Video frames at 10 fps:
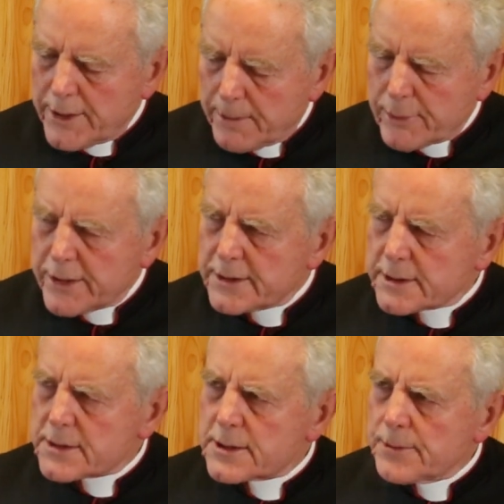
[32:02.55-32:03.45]
numbering
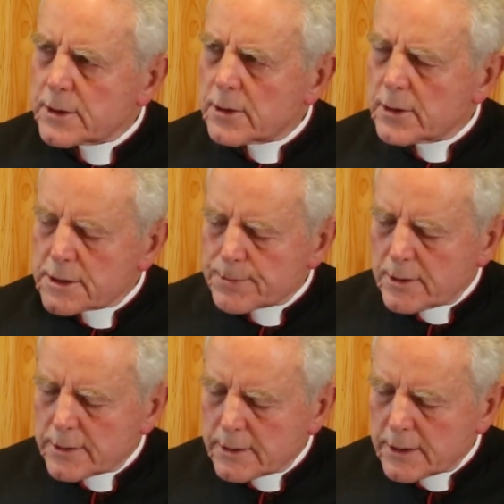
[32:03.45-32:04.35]
doesn't seem to
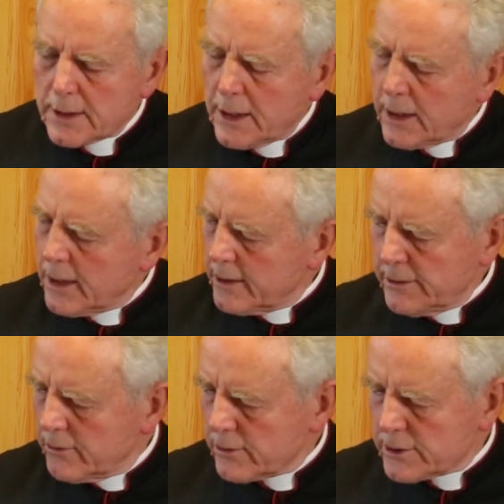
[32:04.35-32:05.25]
correspond,
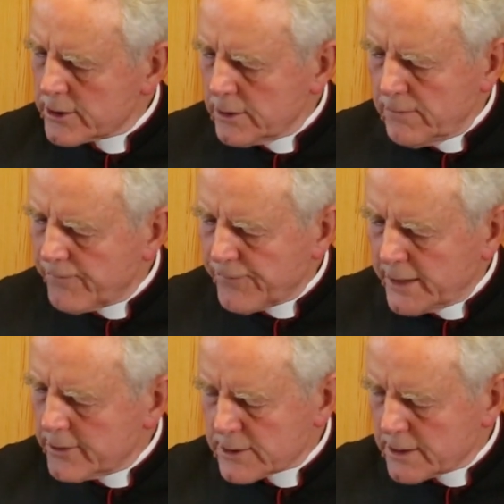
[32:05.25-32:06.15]
you'll soon
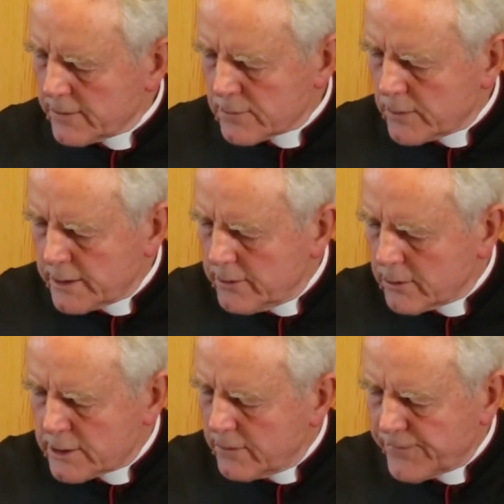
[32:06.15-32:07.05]
find
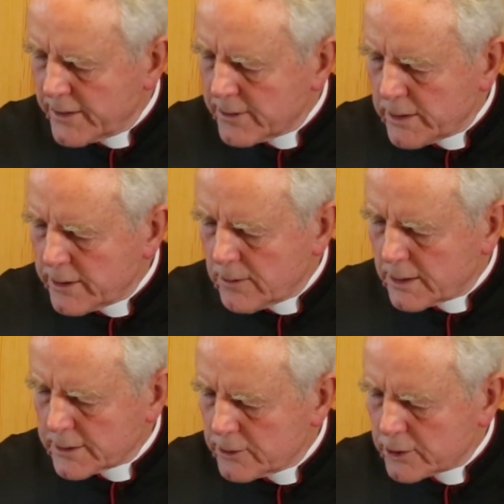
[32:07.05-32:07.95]
where you
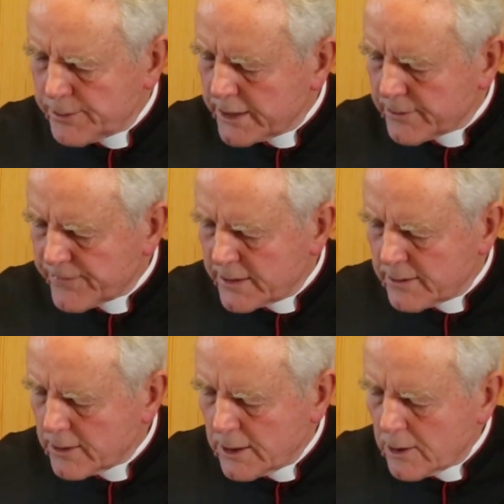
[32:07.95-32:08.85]
are. You should be able to
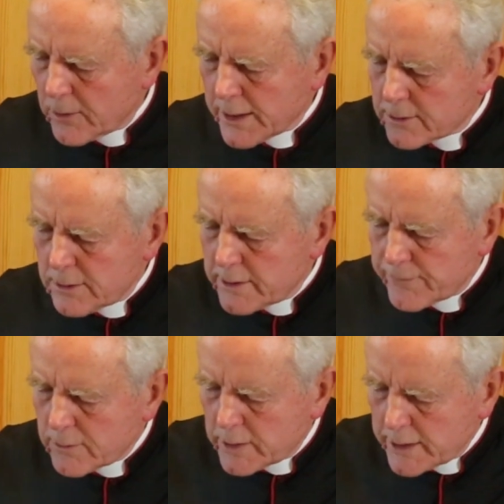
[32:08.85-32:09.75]
find, without too
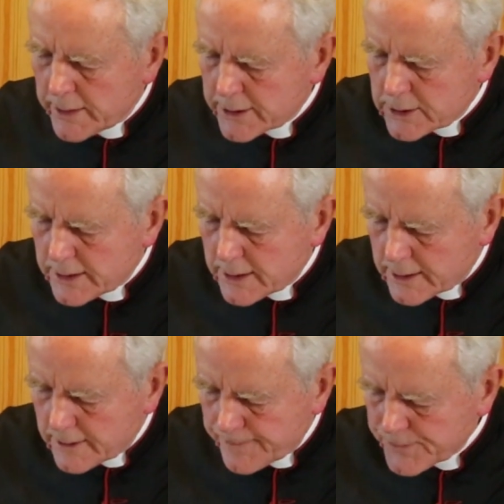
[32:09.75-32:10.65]
difficult, where you actually
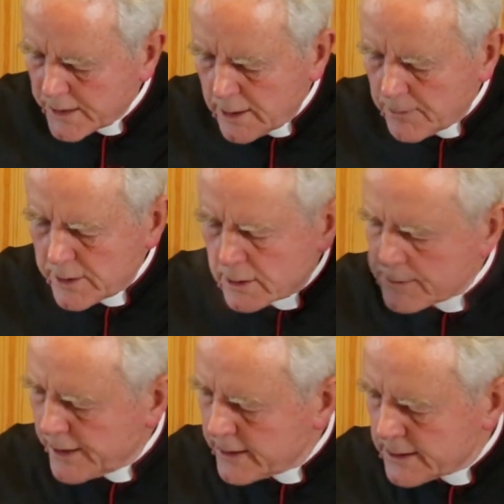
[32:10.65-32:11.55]
are, because
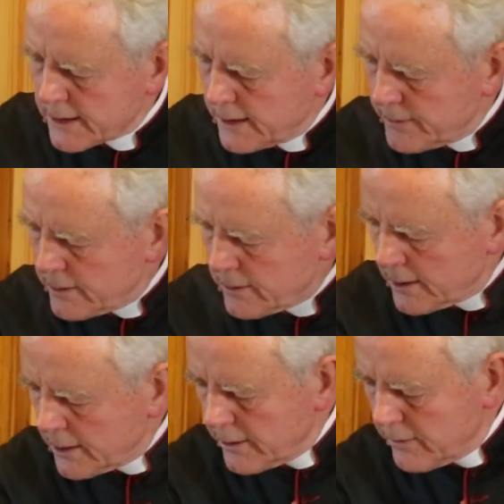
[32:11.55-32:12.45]
by the time you
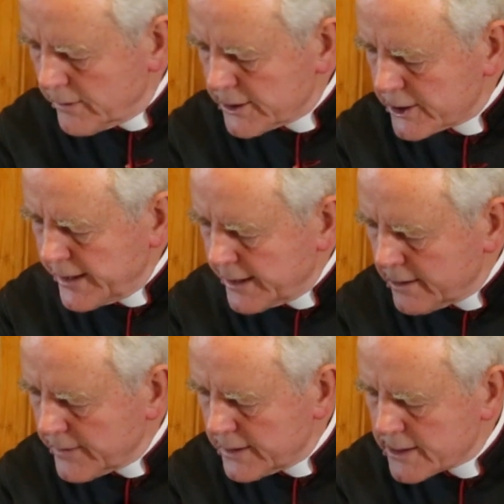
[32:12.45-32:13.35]
reach the end
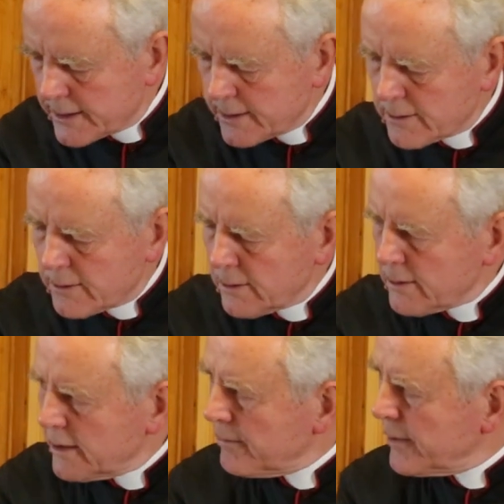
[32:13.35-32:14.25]
of the encyclical,
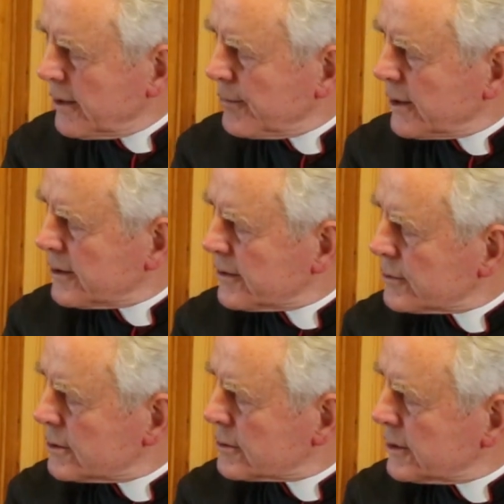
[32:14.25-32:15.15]
it may be the
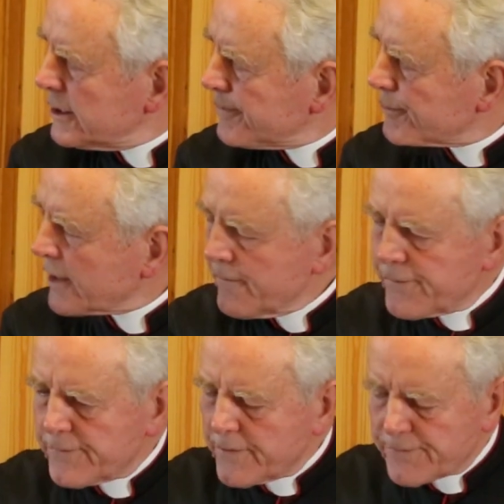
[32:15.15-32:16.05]
difference between
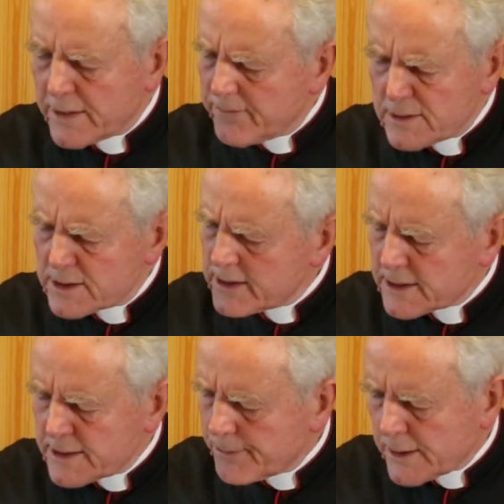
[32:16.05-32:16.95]
55 and
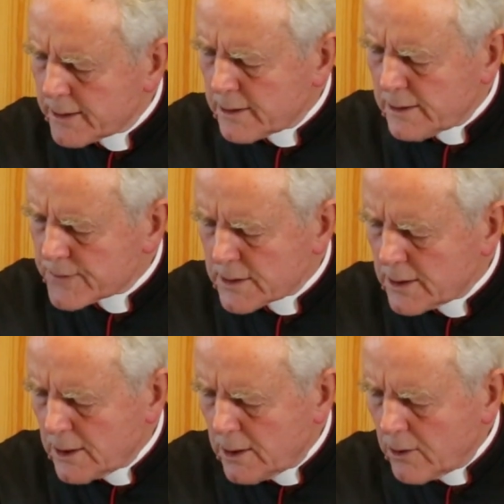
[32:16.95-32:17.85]
60 paragraphs,
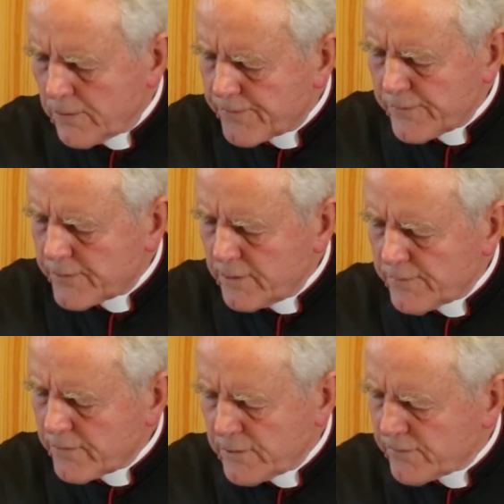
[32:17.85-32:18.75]
or 50 and
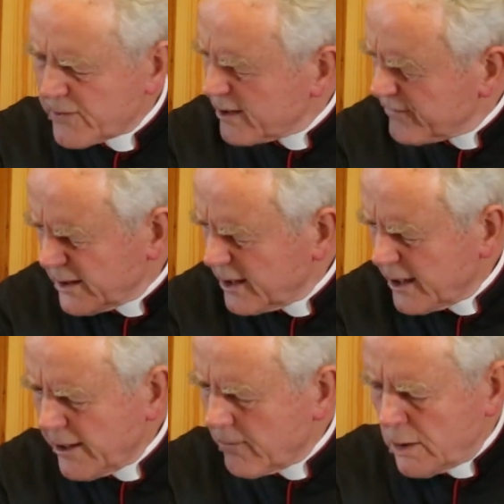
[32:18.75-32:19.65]
55.
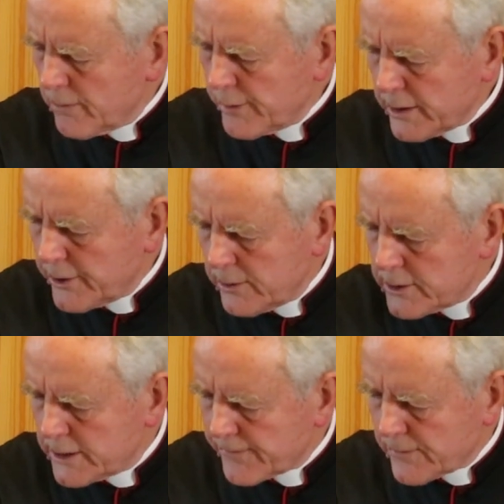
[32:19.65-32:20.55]
It won't be a
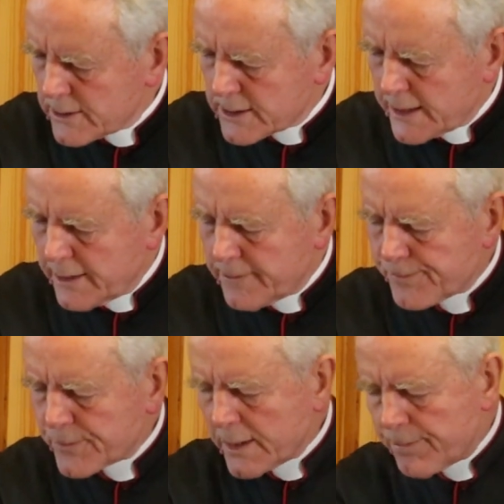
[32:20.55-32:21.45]
huge difference, and
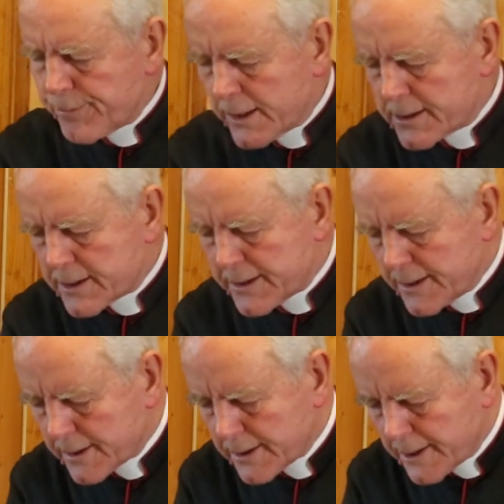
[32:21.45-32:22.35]
Pius
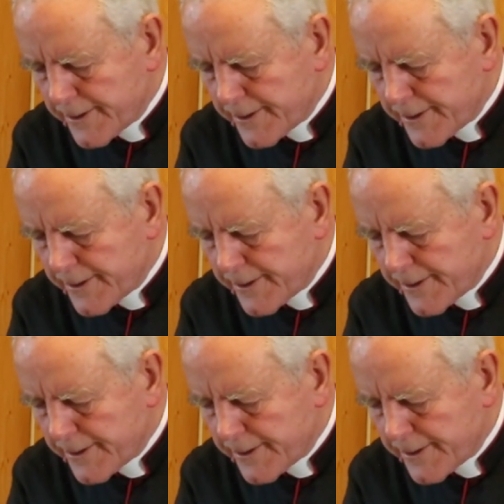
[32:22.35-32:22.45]
X